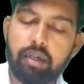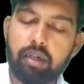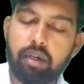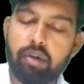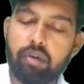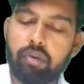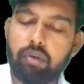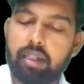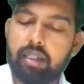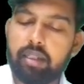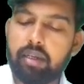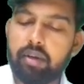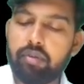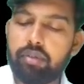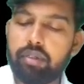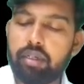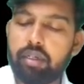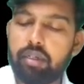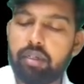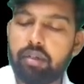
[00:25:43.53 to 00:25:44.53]

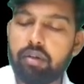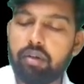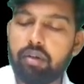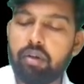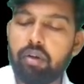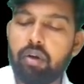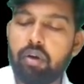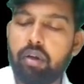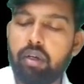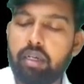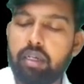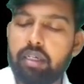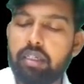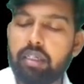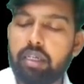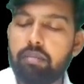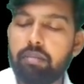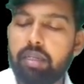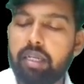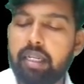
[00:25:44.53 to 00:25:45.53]
12,000, or it
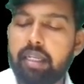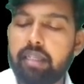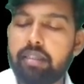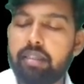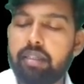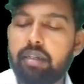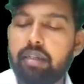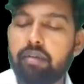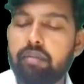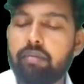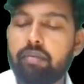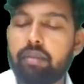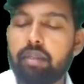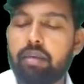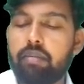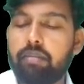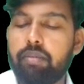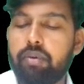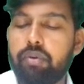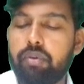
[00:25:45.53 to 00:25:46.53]
can be less than
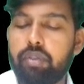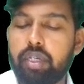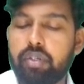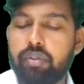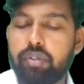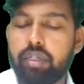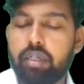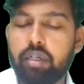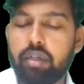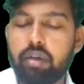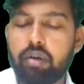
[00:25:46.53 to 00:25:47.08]
4,000,